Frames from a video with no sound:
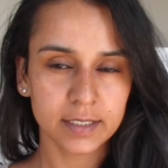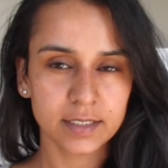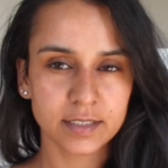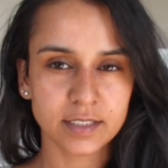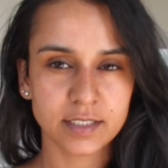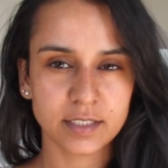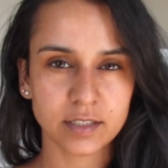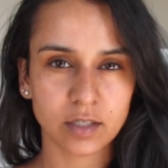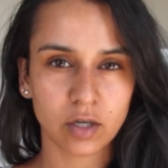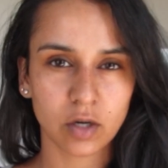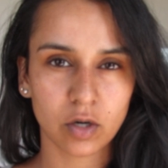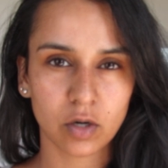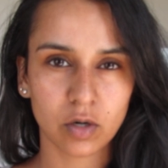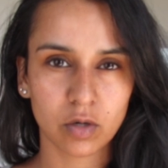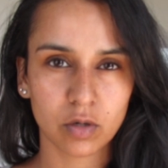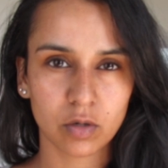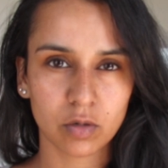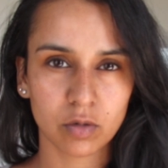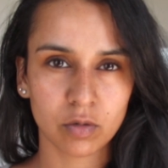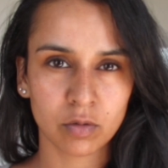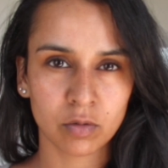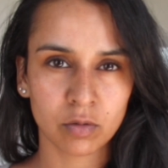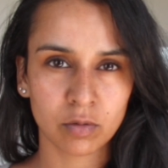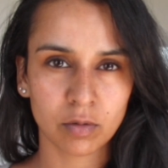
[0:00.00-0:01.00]

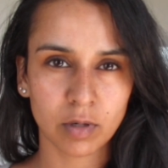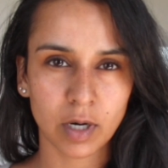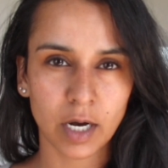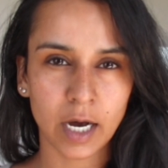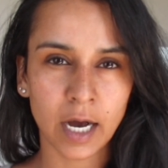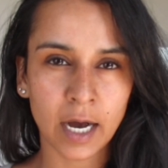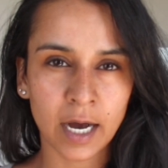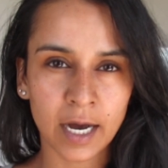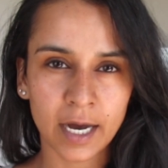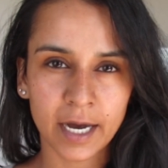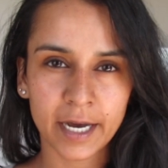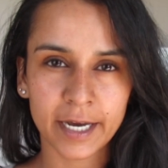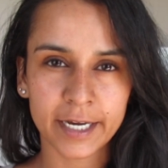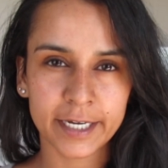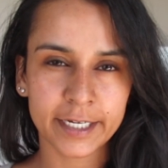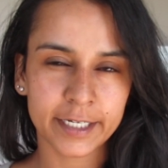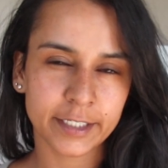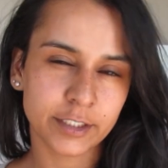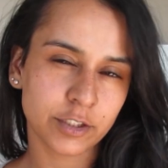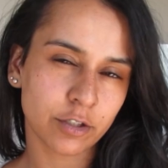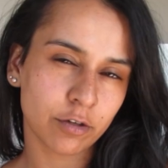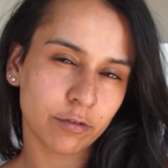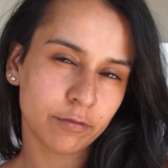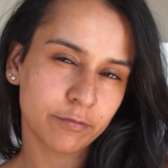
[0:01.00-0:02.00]
so
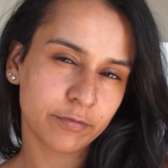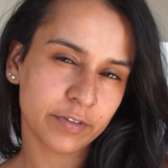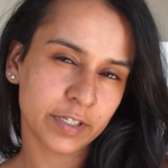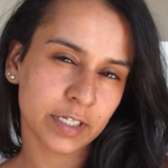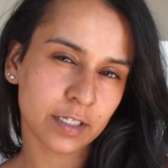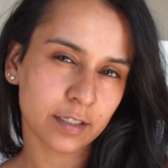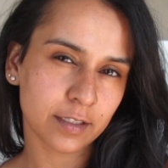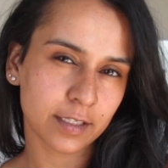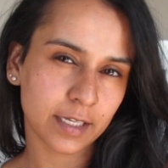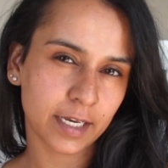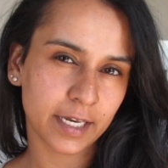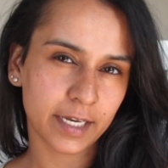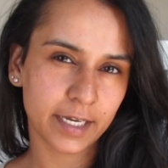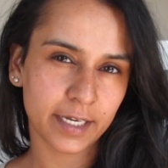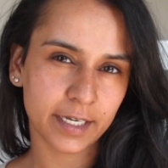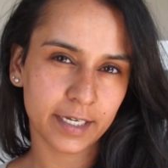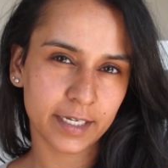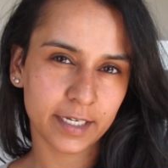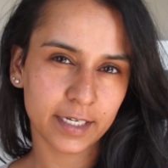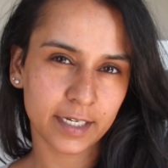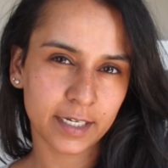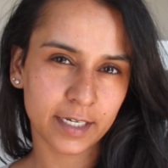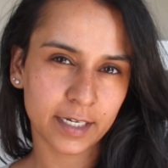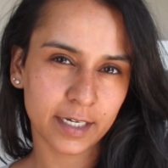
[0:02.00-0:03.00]
I don't feel
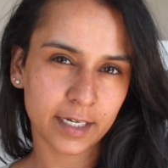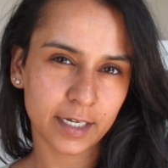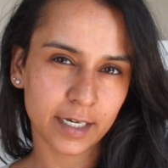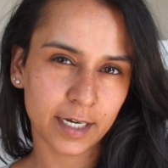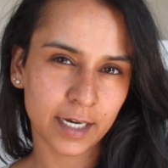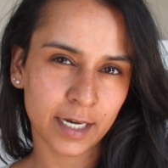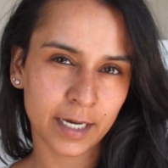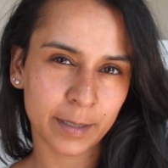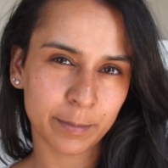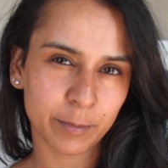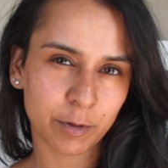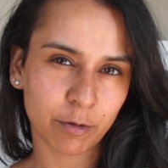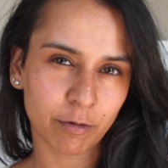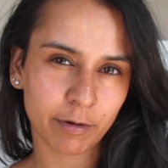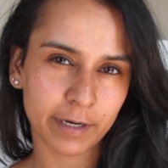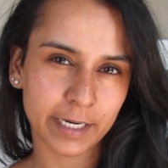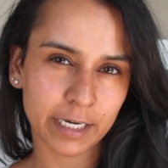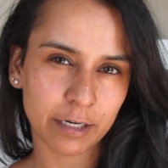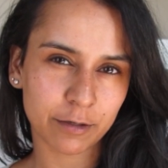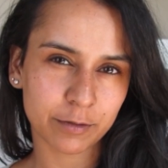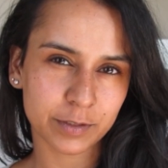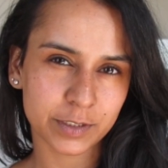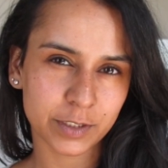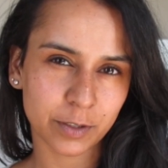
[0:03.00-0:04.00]
like I'm going
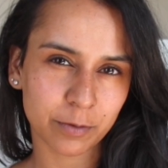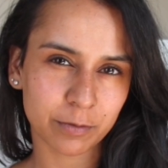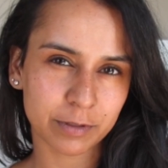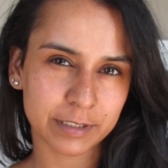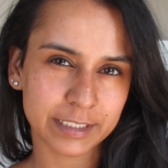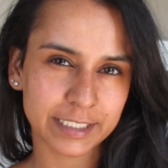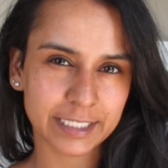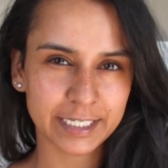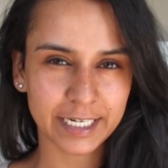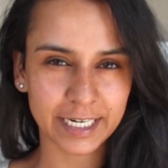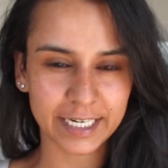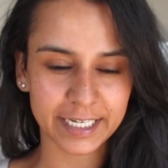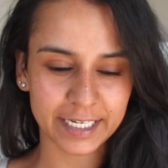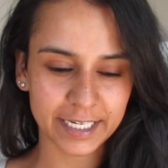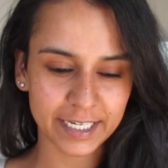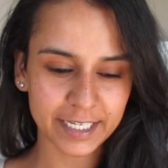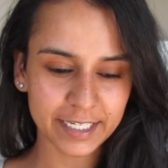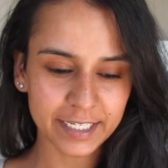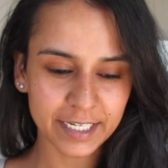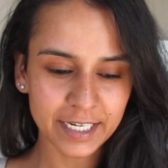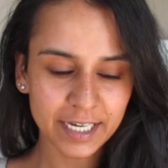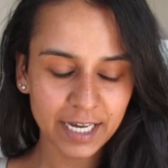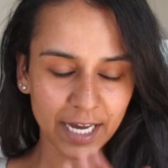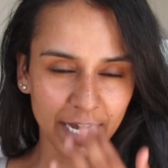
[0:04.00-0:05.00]
out totally
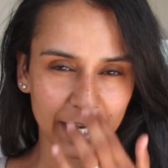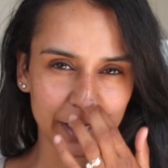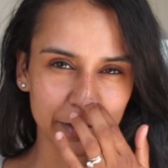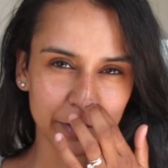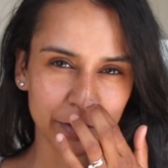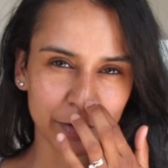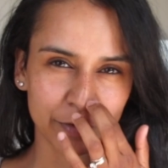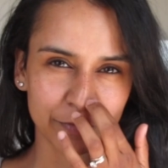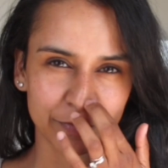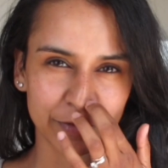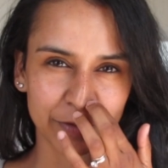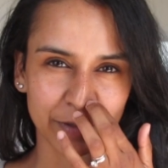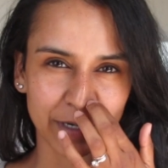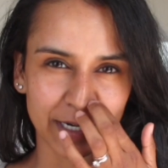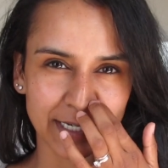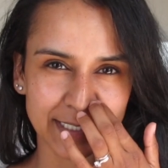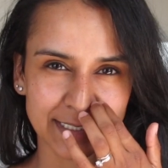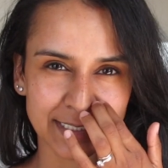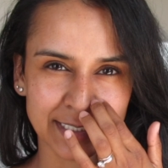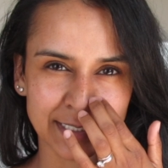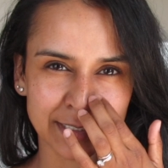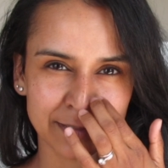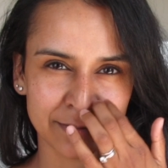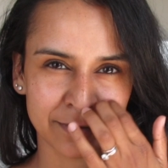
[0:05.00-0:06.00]
naked. I don't know if you
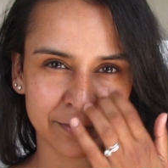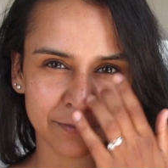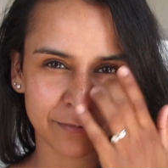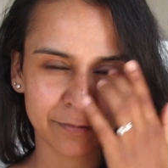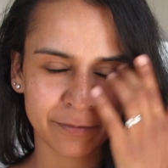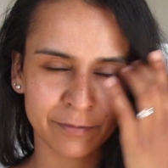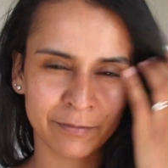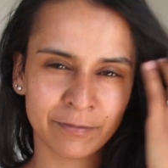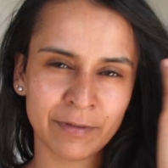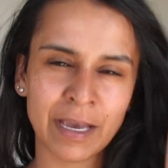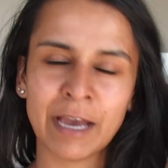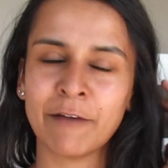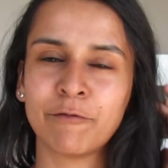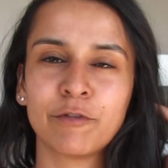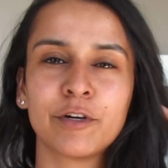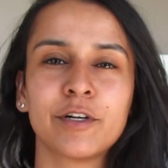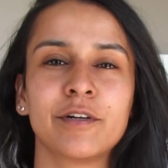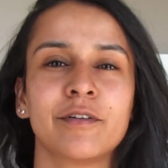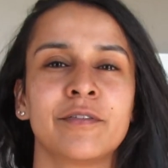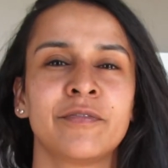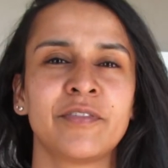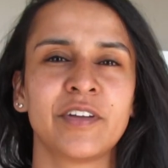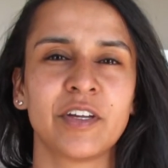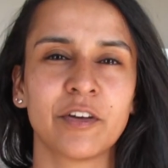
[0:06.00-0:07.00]
guys
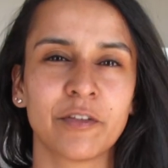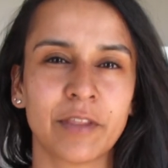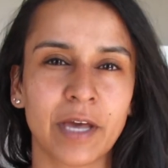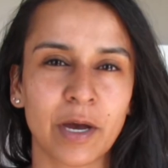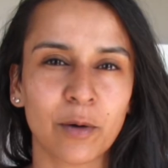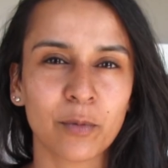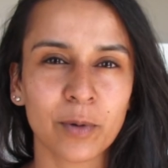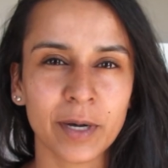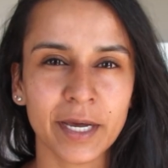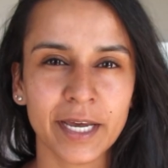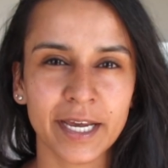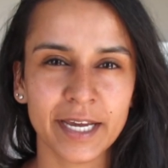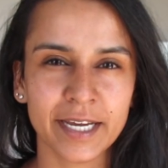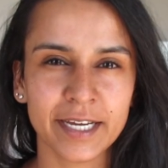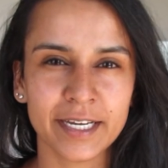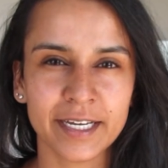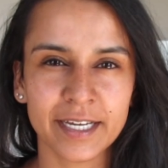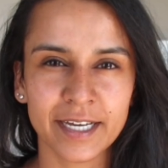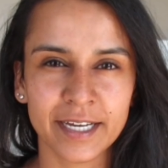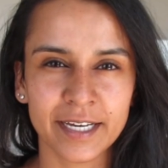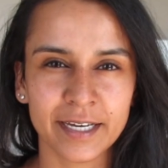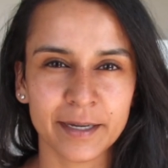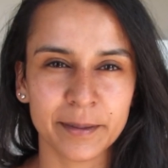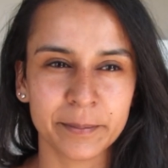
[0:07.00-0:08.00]
ever feel that way.
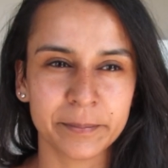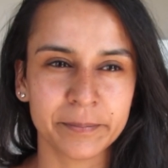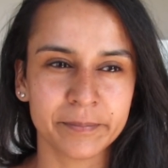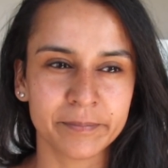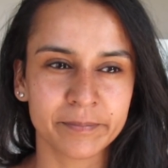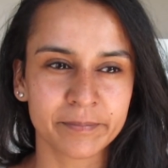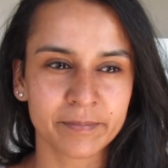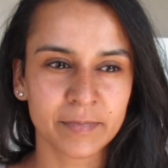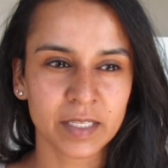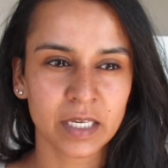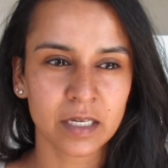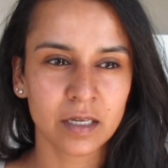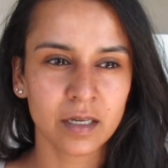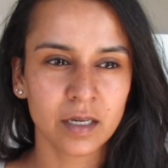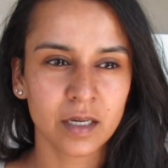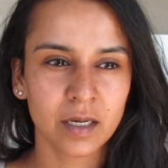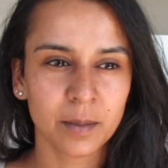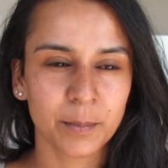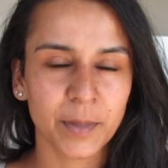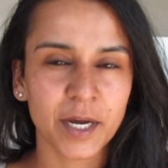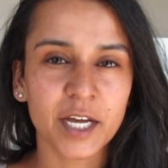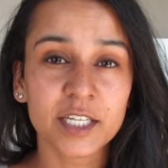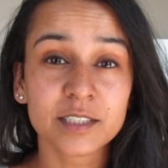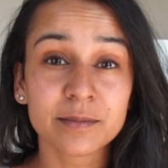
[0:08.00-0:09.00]

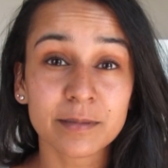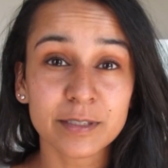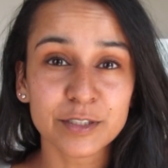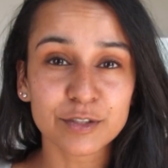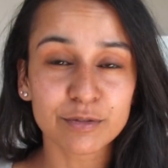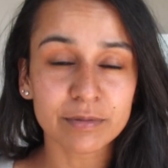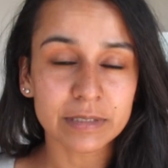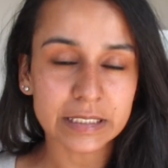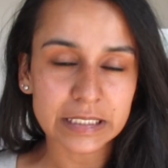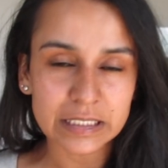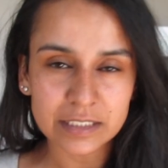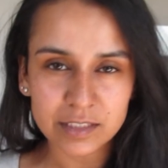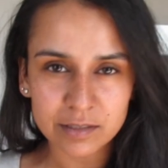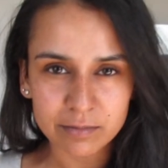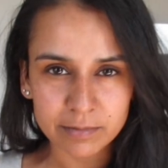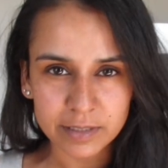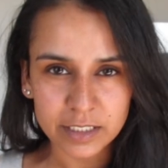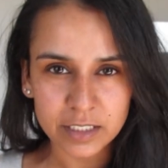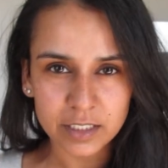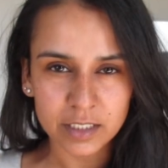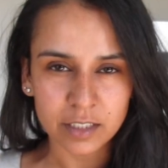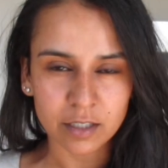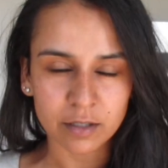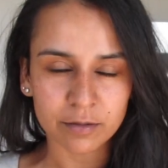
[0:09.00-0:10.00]
My husband's really
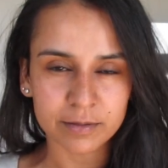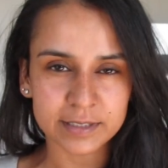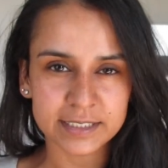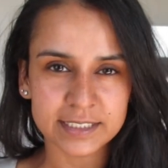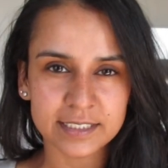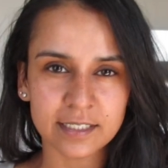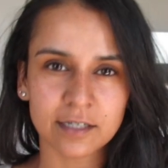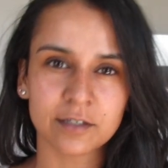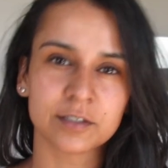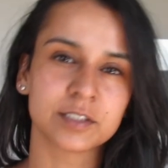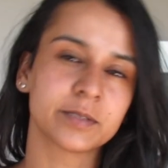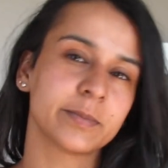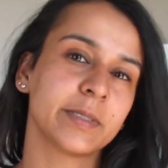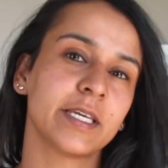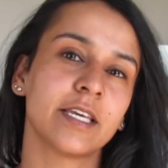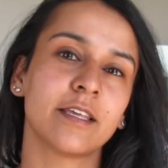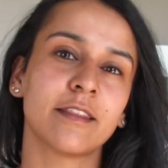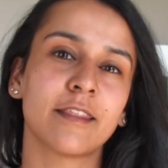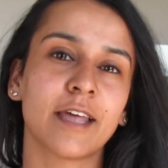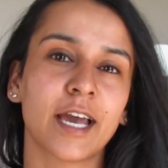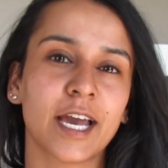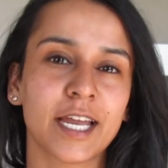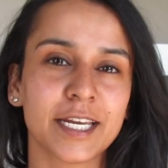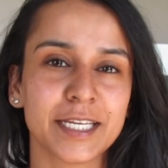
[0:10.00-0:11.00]
sweet. He always tells me
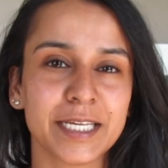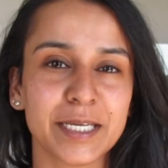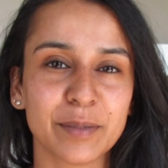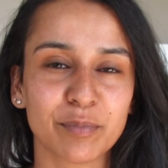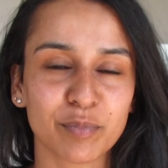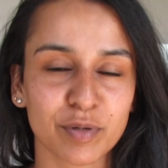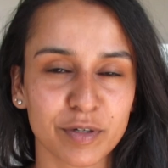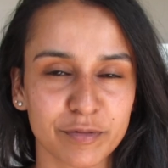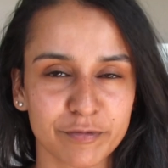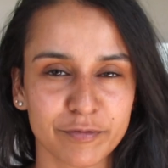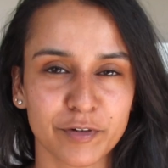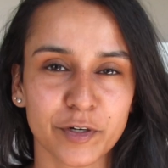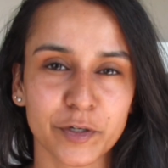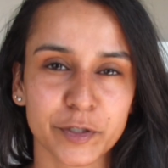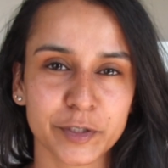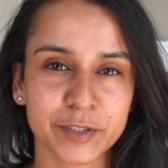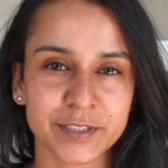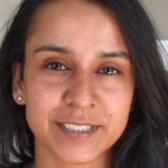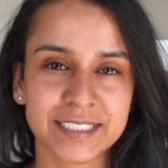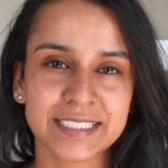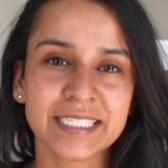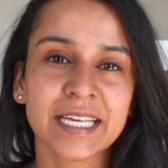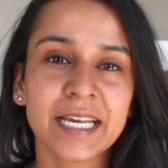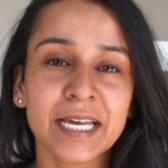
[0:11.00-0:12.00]
that he
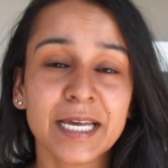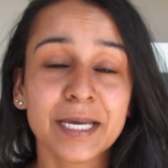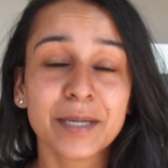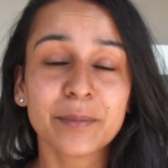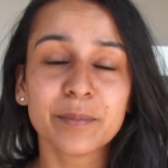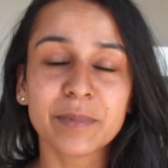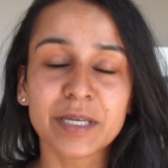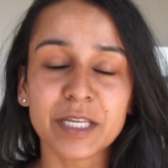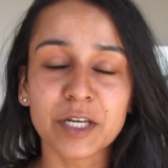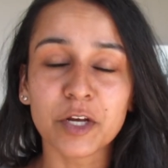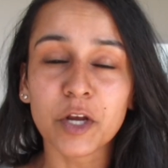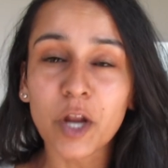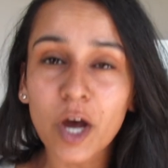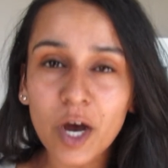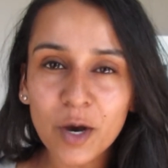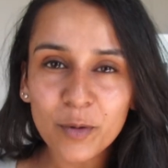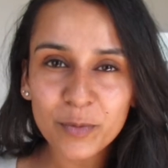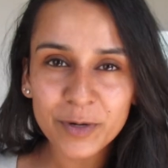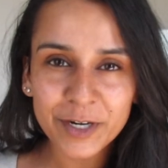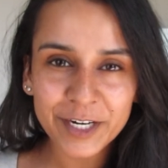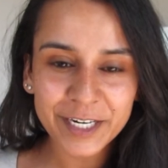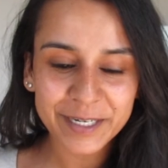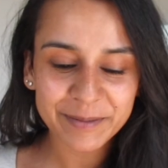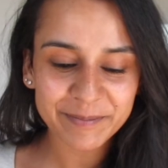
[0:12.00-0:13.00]
prefers me not
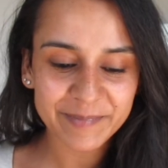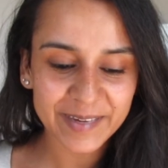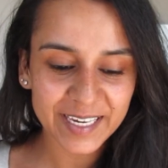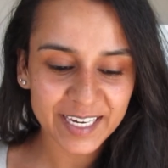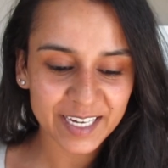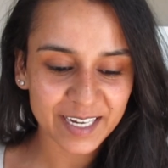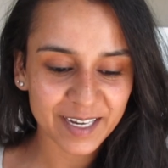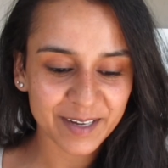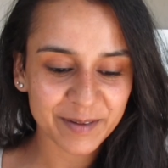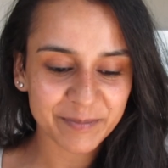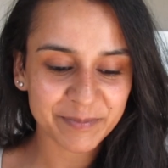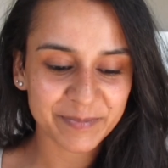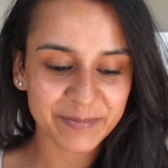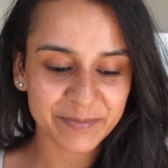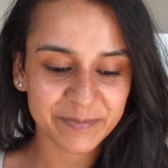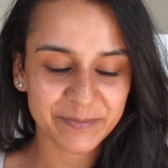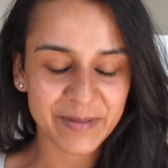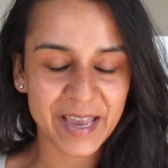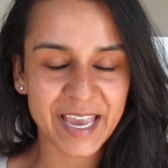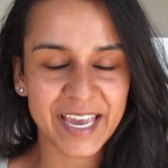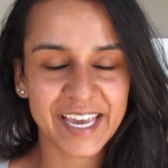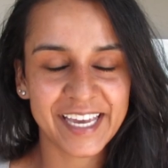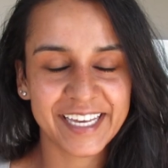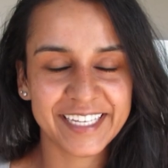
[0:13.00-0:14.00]
wearing makeup,
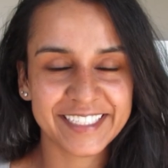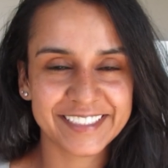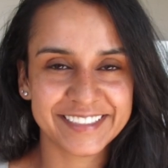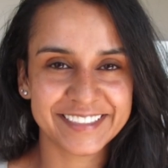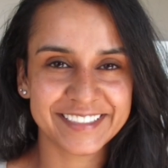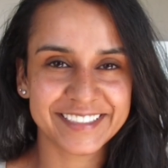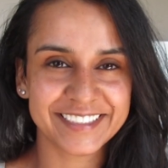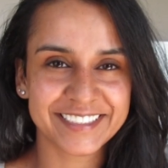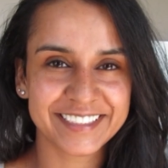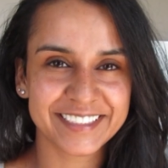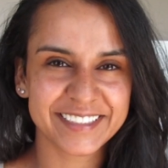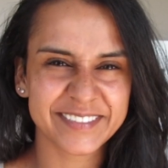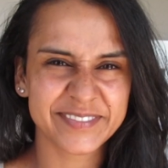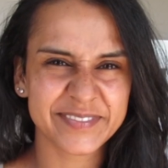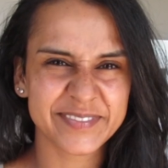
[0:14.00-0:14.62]
and